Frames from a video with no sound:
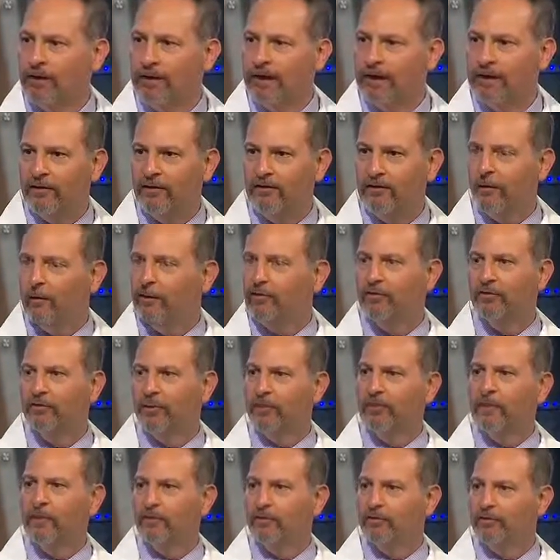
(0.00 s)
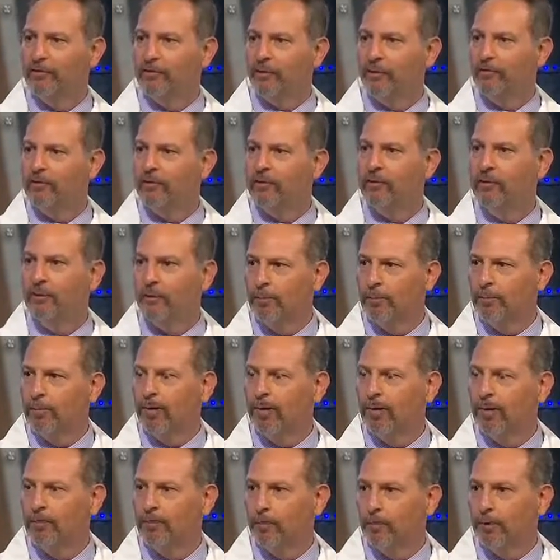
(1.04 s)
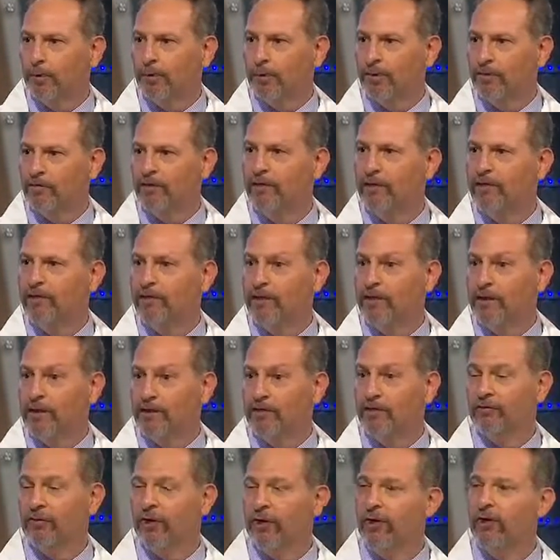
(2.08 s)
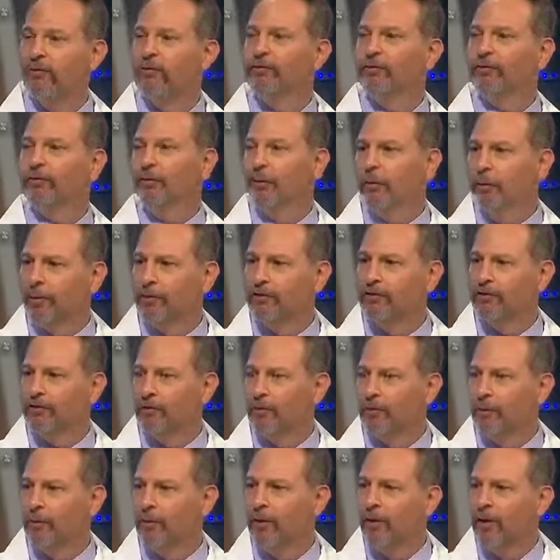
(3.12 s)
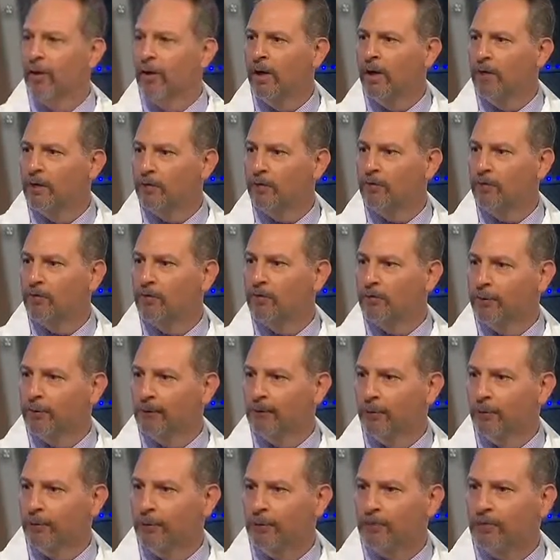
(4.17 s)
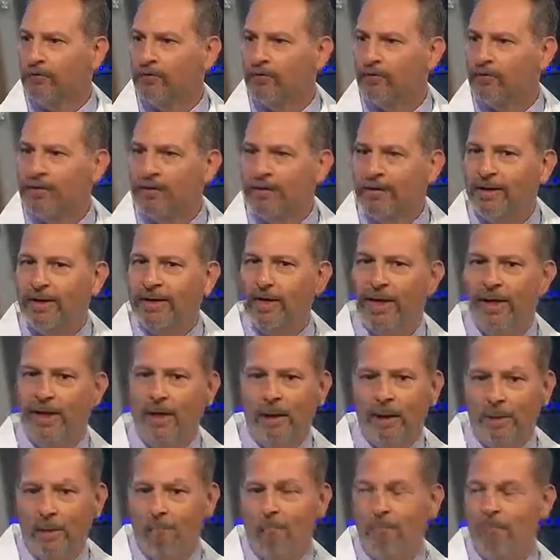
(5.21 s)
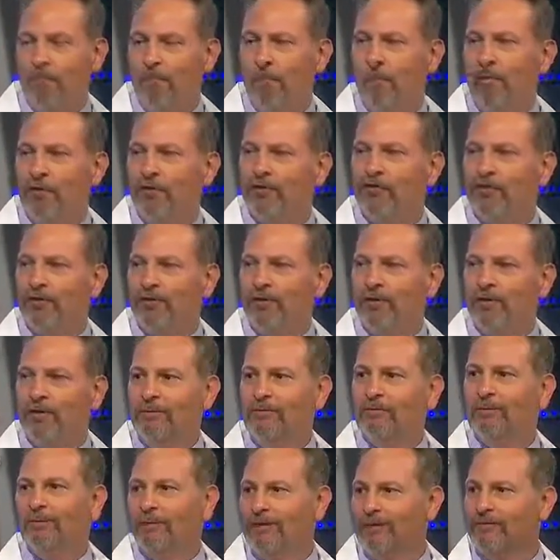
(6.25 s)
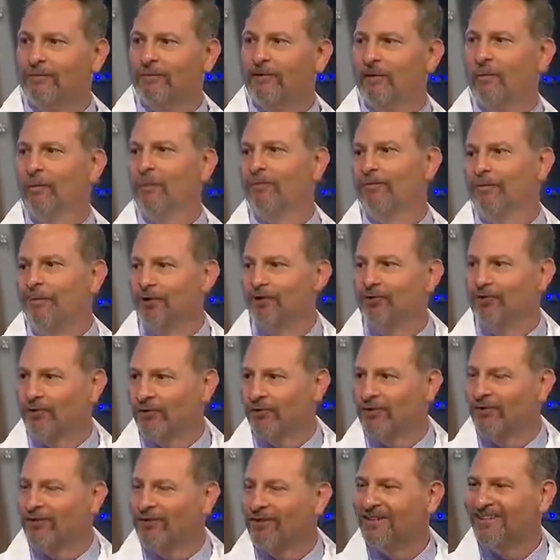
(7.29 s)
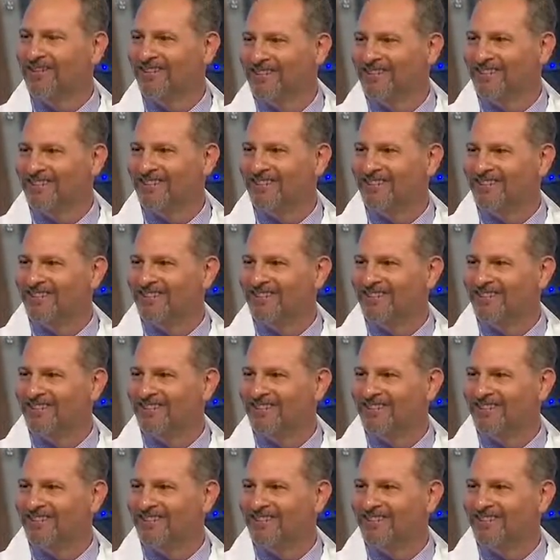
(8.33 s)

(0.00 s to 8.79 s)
And so it's something that's so simple as wearing safety glasses if you're going to use fireworks. Uh, mostly leave it to the professionals. Mm-hmm.